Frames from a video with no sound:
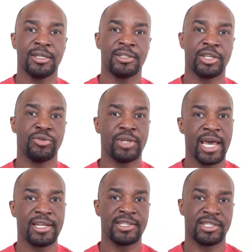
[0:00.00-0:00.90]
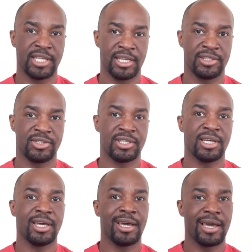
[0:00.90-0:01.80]
the United States
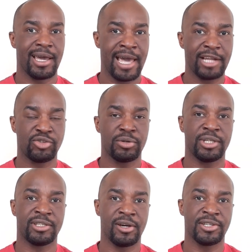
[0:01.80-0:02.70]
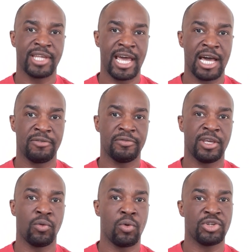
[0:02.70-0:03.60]
actually does have
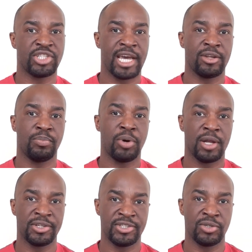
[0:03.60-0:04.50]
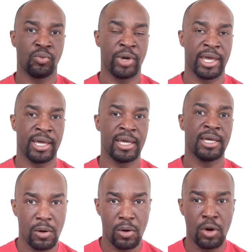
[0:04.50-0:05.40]
a one China policy where,
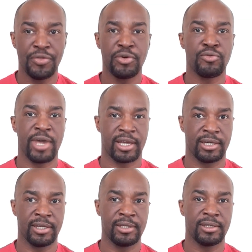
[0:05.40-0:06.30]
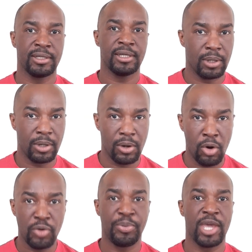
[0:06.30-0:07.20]
on the record,
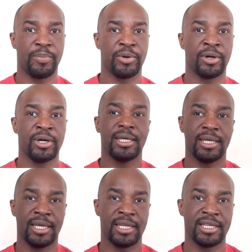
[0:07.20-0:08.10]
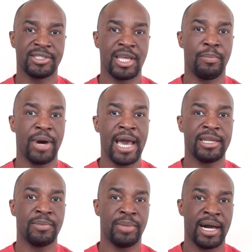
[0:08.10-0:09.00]
on paper, it is
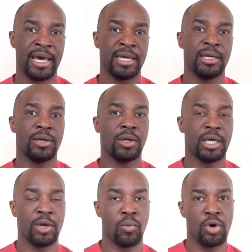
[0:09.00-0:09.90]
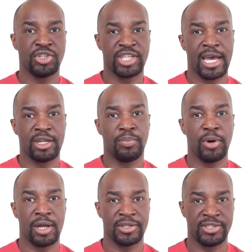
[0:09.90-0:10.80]
abiding by a one China
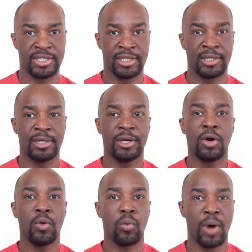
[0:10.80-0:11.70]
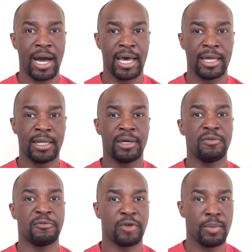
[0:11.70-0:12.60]
policy, while
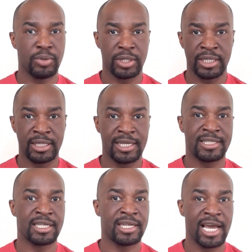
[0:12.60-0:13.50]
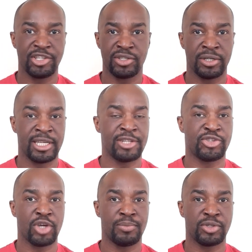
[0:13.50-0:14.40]
verbally, internationally, in
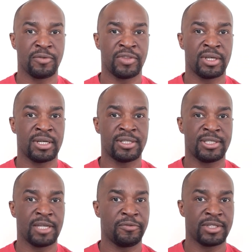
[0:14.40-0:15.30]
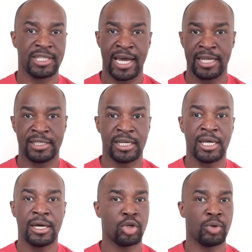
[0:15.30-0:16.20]
terms of the tit for tat
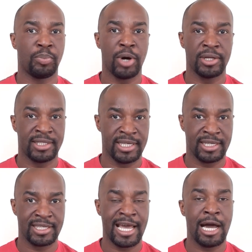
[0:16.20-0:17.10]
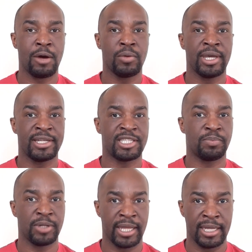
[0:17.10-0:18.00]
global politics, how it is
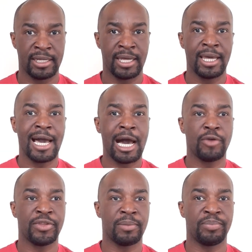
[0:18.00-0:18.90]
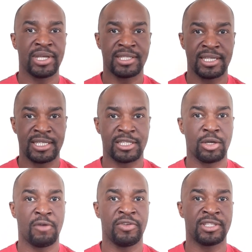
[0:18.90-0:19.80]
played, how the businesses
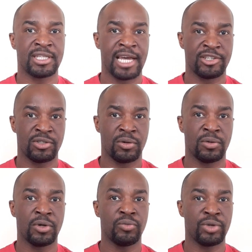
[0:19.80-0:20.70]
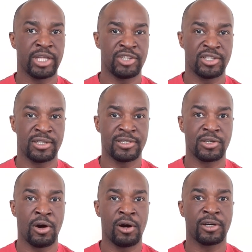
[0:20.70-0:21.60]
of international relations
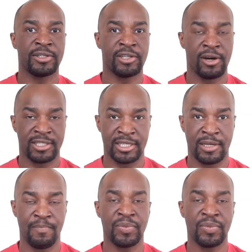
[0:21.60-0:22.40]
are conducted,